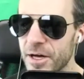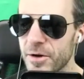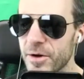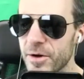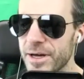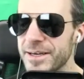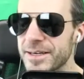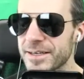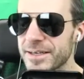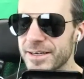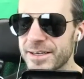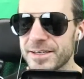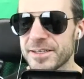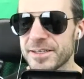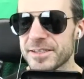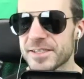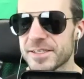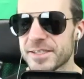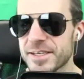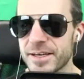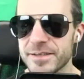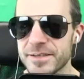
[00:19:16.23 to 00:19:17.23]
in a
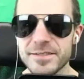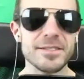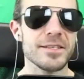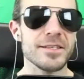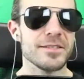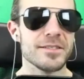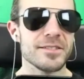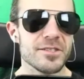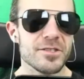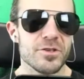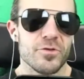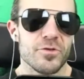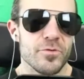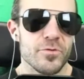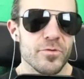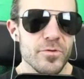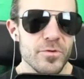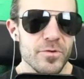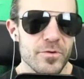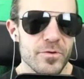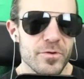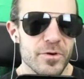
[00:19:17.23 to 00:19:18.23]
sense, it's
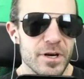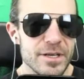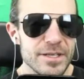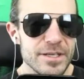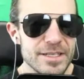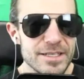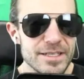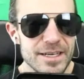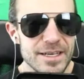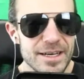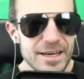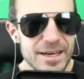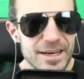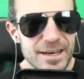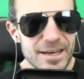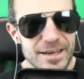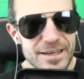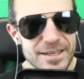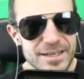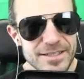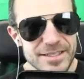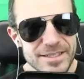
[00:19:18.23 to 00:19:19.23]
true, right?
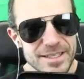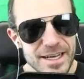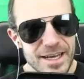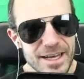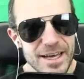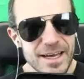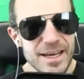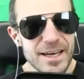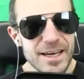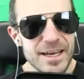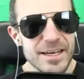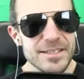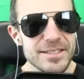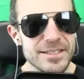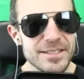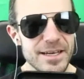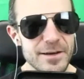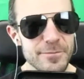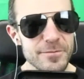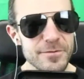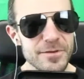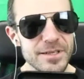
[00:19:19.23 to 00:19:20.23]
It's
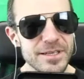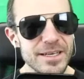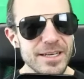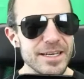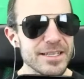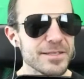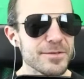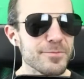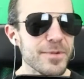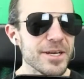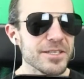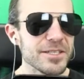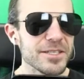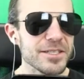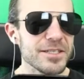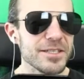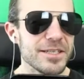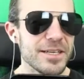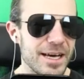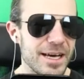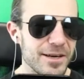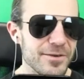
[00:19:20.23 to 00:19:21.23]
definitely, especially
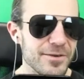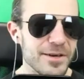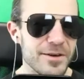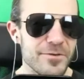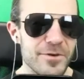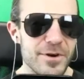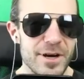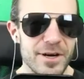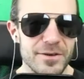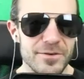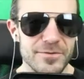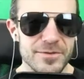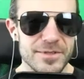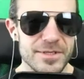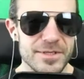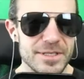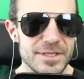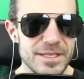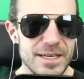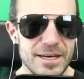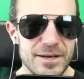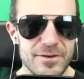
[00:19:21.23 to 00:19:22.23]
now around
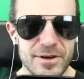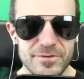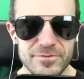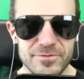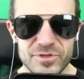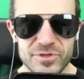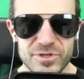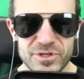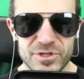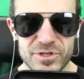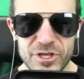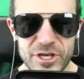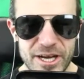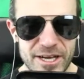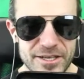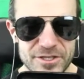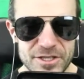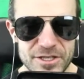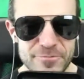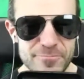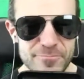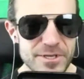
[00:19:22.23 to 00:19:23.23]
Chat
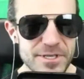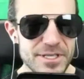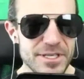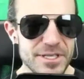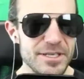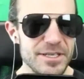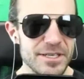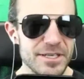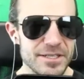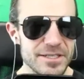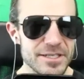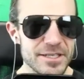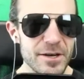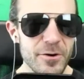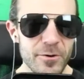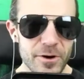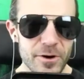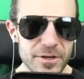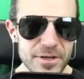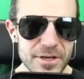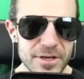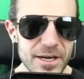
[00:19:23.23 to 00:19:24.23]
GPT and so
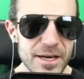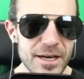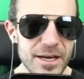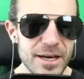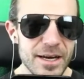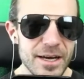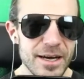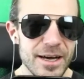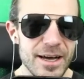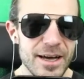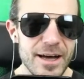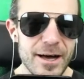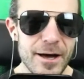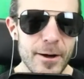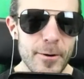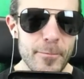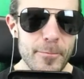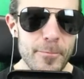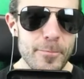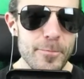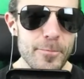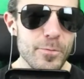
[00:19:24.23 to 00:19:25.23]
on.
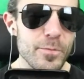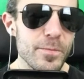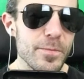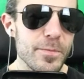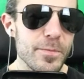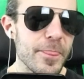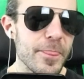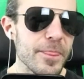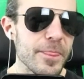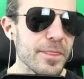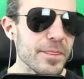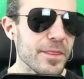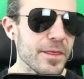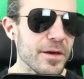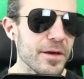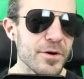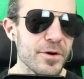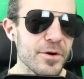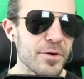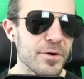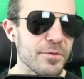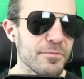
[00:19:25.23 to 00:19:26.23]
Um,
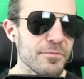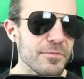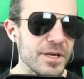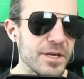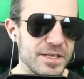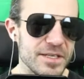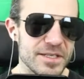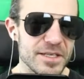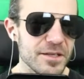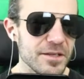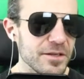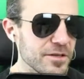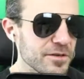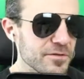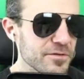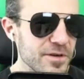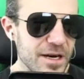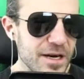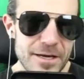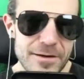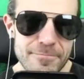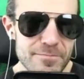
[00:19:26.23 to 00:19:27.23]
there is a lot of
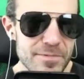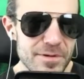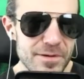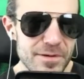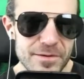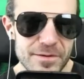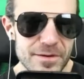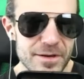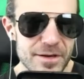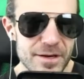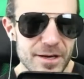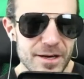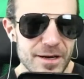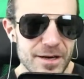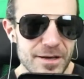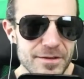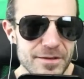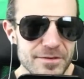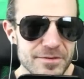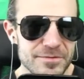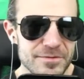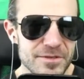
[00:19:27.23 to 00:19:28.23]
hype.
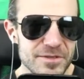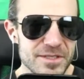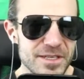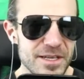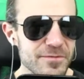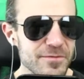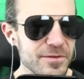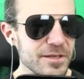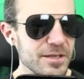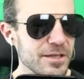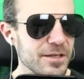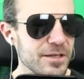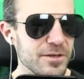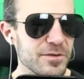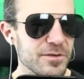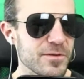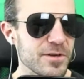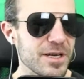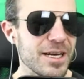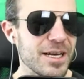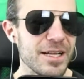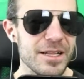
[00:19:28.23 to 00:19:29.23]
There's definitely a lot
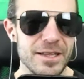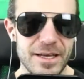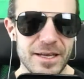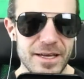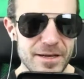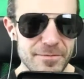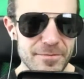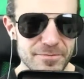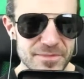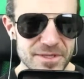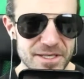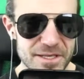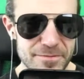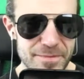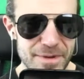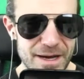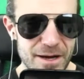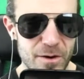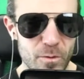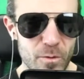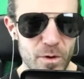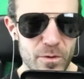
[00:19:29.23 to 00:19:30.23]
of claims
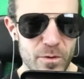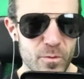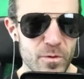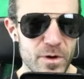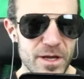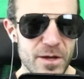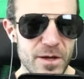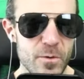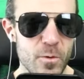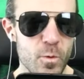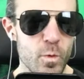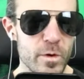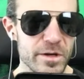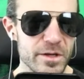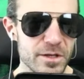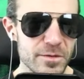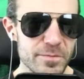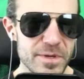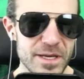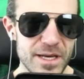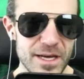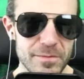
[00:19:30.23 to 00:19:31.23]
about what it will
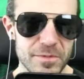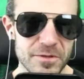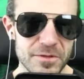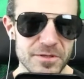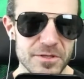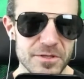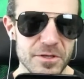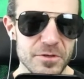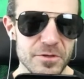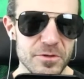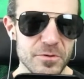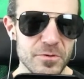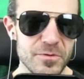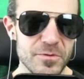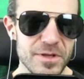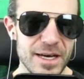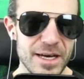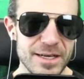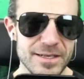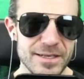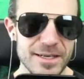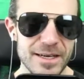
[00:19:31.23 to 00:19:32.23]
be able to do
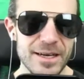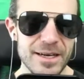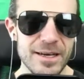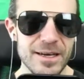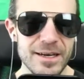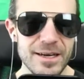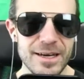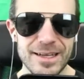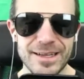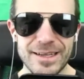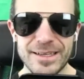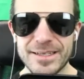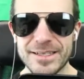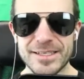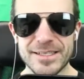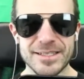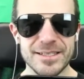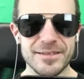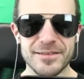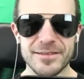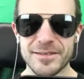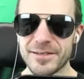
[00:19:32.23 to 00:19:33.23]
that, at
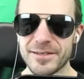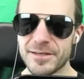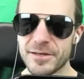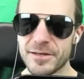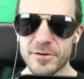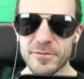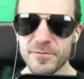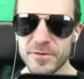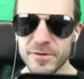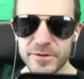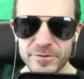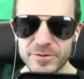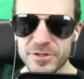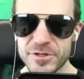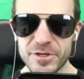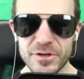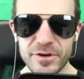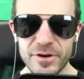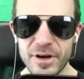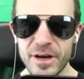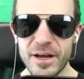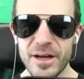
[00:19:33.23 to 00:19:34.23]
least in the near
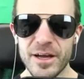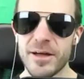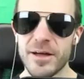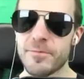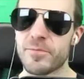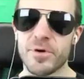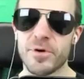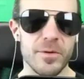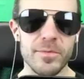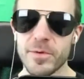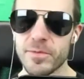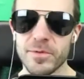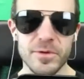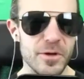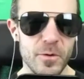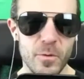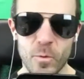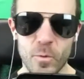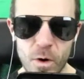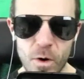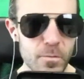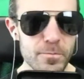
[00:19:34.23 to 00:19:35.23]
future, it probably
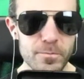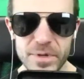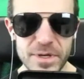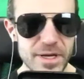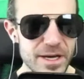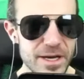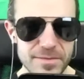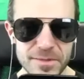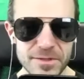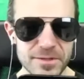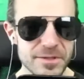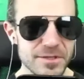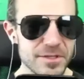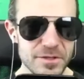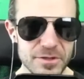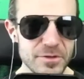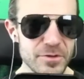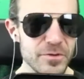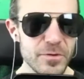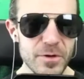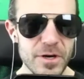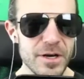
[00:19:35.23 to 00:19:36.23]
won't be able to
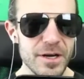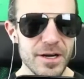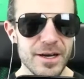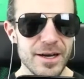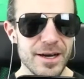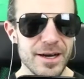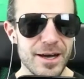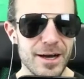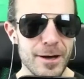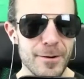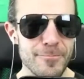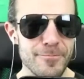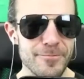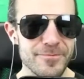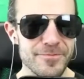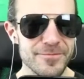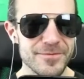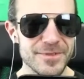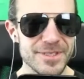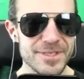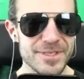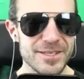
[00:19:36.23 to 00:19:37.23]
do.
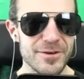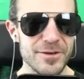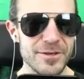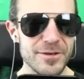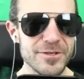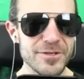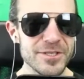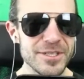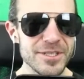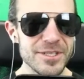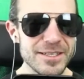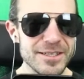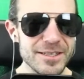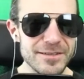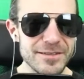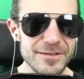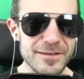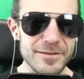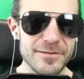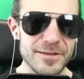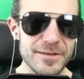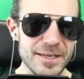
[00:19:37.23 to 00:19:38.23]
So usually the
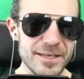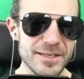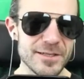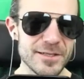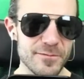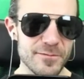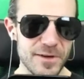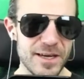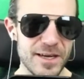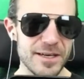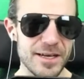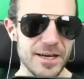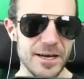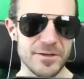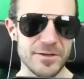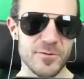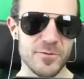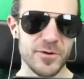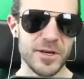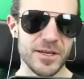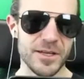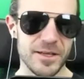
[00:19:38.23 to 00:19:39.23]
things fade out
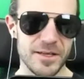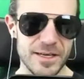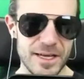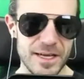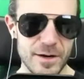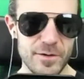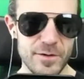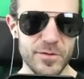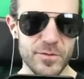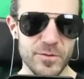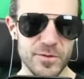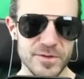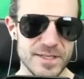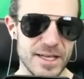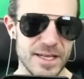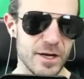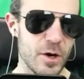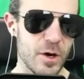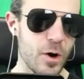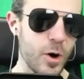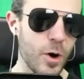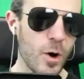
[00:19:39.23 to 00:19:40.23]
quickly. Now everyone's
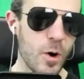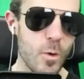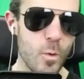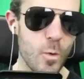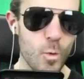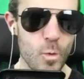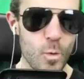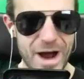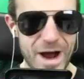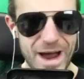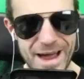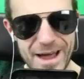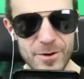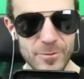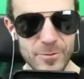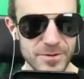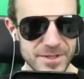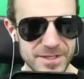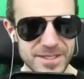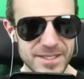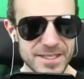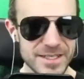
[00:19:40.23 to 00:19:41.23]
like, oh wow,
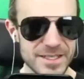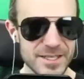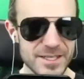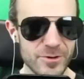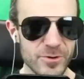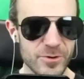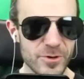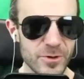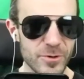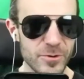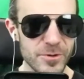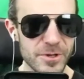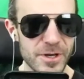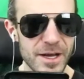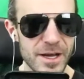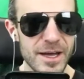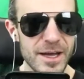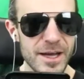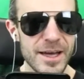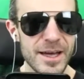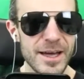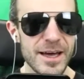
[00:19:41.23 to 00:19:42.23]
this is so cool.
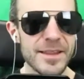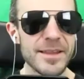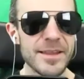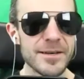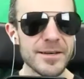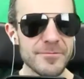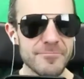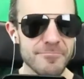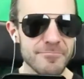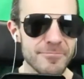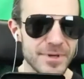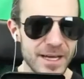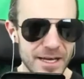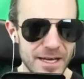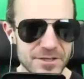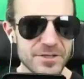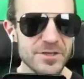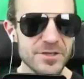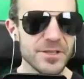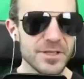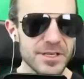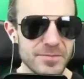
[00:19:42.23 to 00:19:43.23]
And then
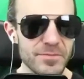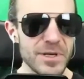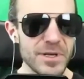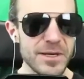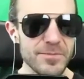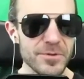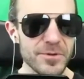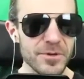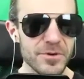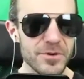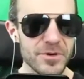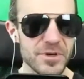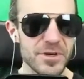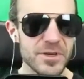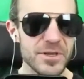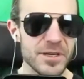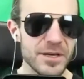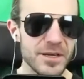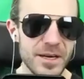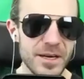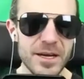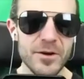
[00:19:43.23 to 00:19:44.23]
naturally people are
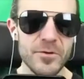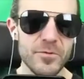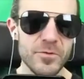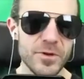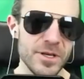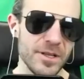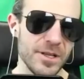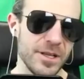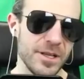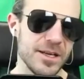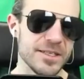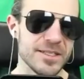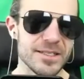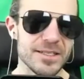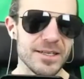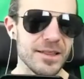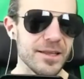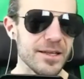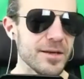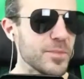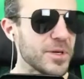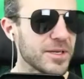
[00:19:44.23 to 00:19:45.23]
gonna realize the
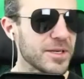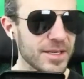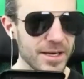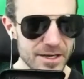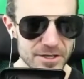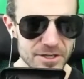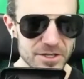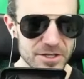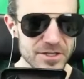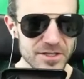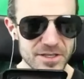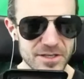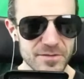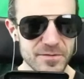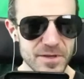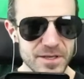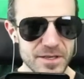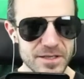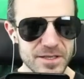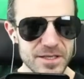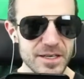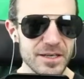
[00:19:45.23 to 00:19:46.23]
limitations of
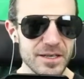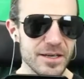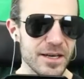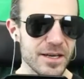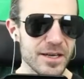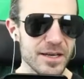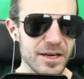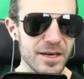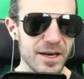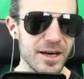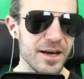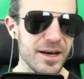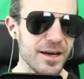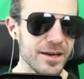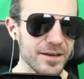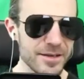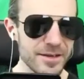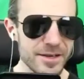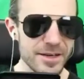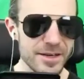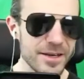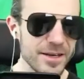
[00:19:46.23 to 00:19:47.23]
it, like,
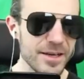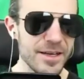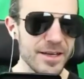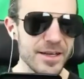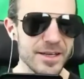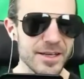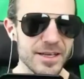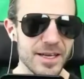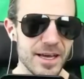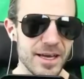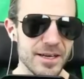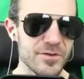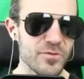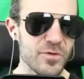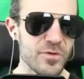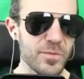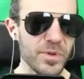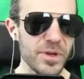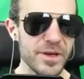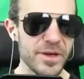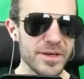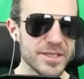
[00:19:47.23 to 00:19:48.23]
it can't
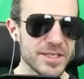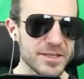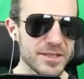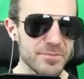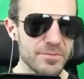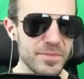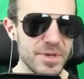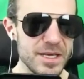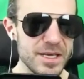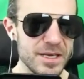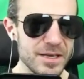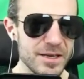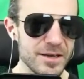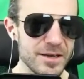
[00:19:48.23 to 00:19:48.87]
replace me